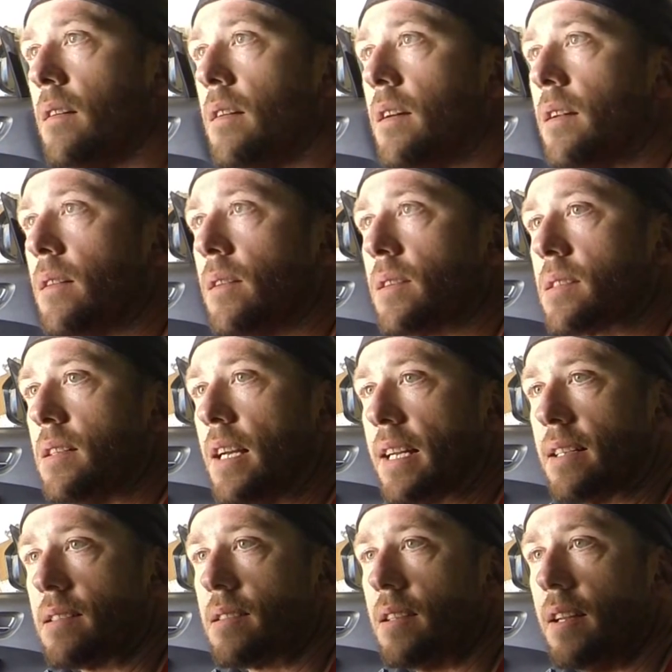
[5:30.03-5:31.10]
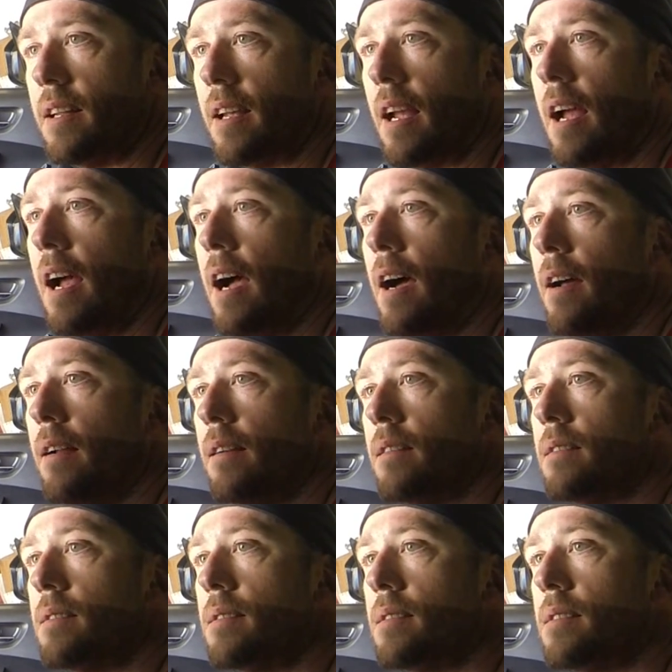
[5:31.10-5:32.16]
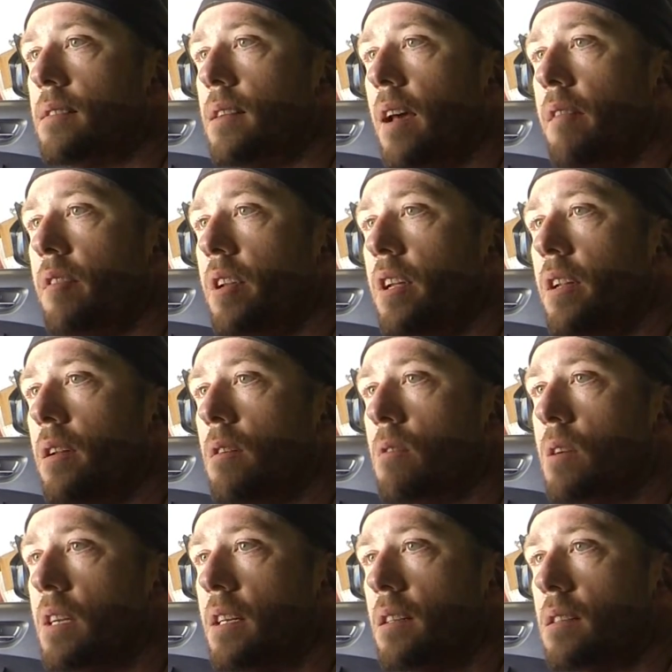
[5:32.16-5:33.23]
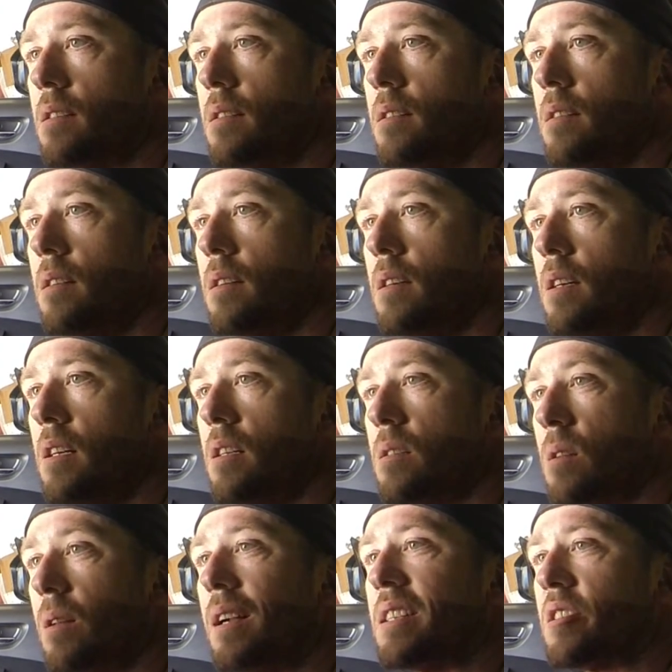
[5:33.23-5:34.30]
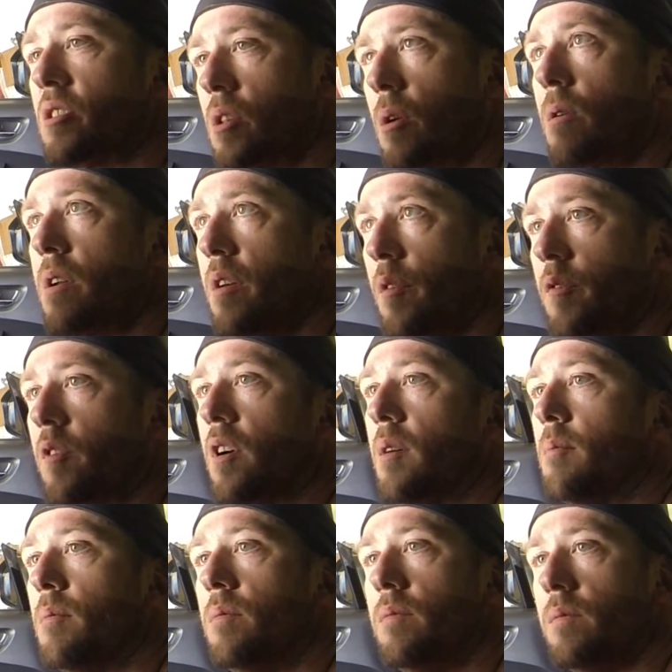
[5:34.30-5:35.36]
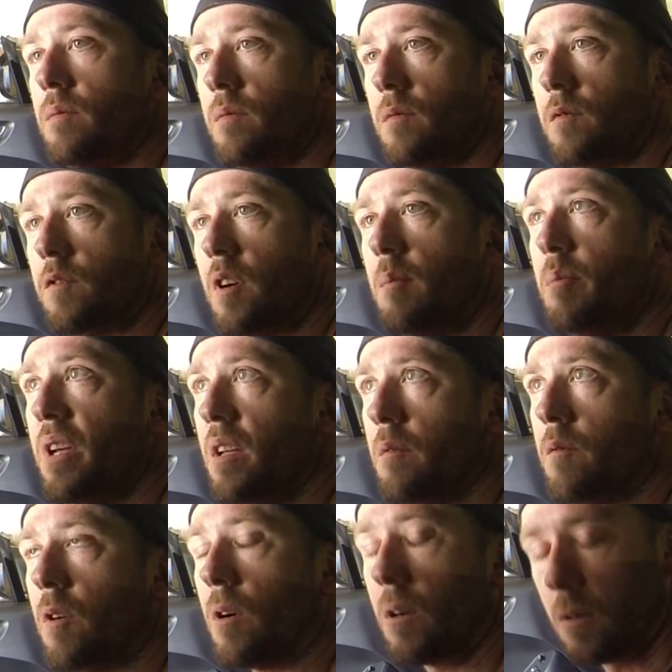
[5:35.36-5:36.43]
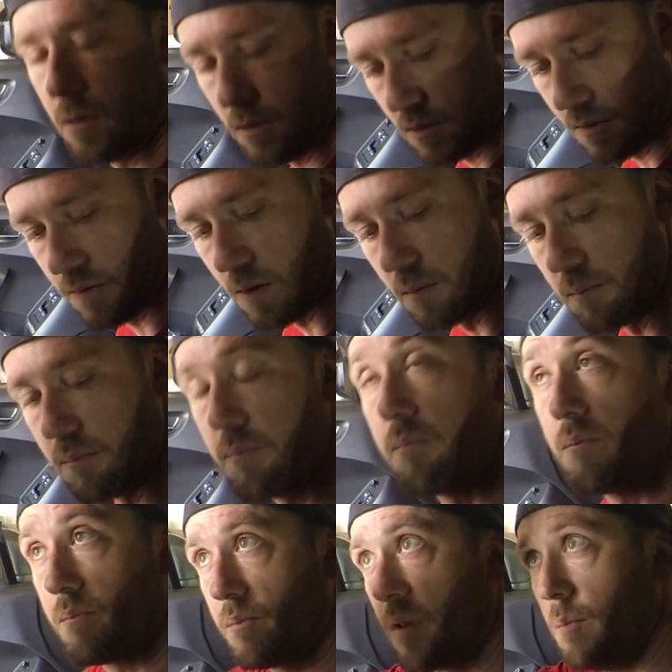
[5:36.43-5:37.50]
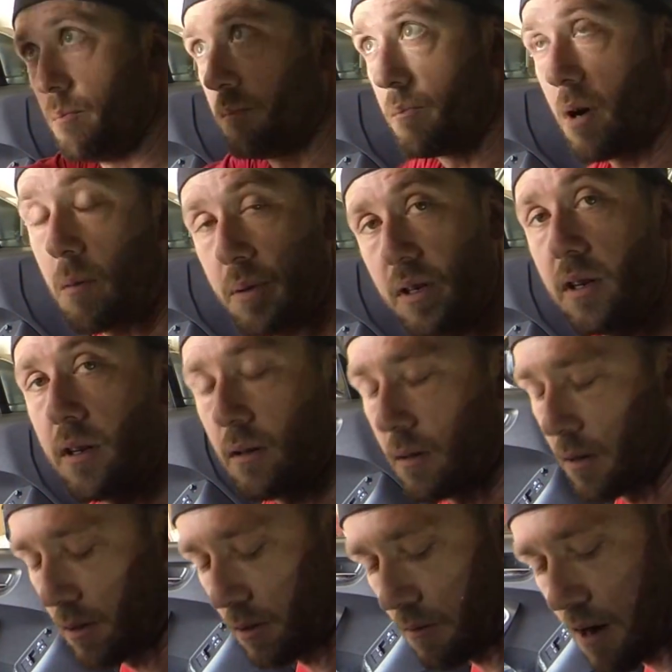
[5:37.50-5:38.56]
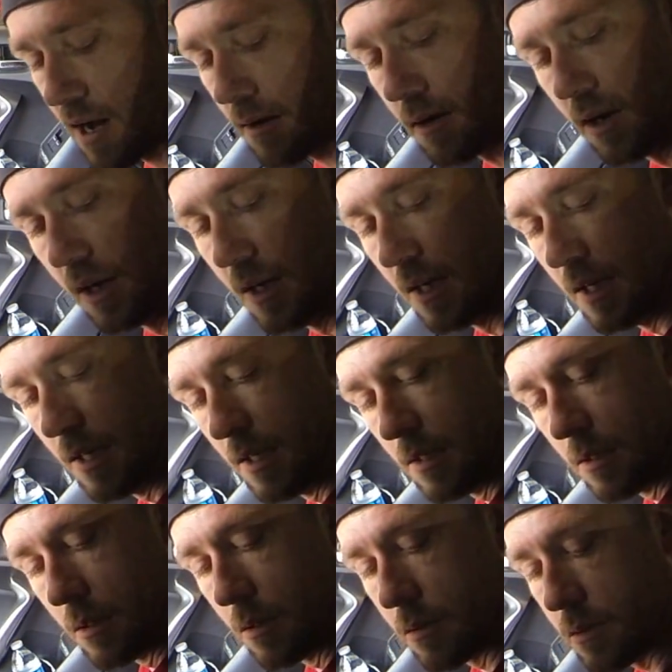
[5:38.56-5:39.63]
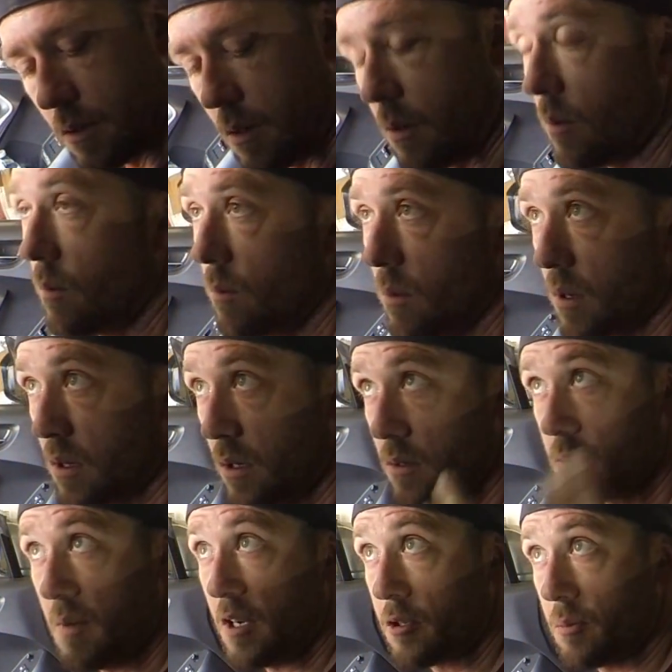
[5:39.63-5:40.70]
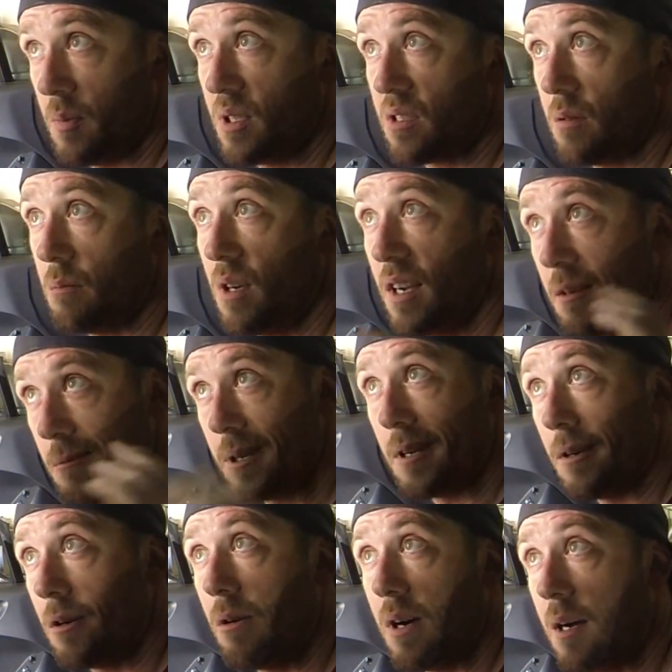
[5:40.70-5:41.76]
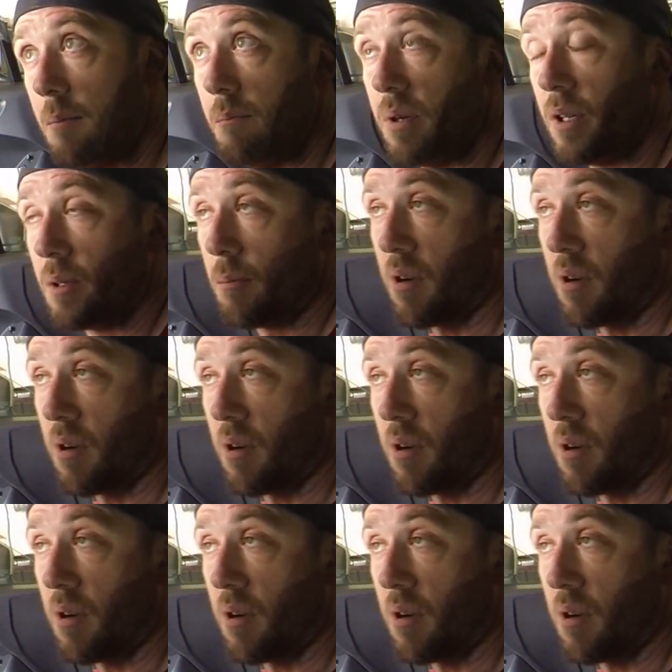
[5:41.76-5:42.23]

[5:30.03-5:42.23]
And it looks like it's sitting at 70 degrees. So that's 30 from being vertical, or from perpendicular to the ground. So with those measurements in mind, we can go out and build a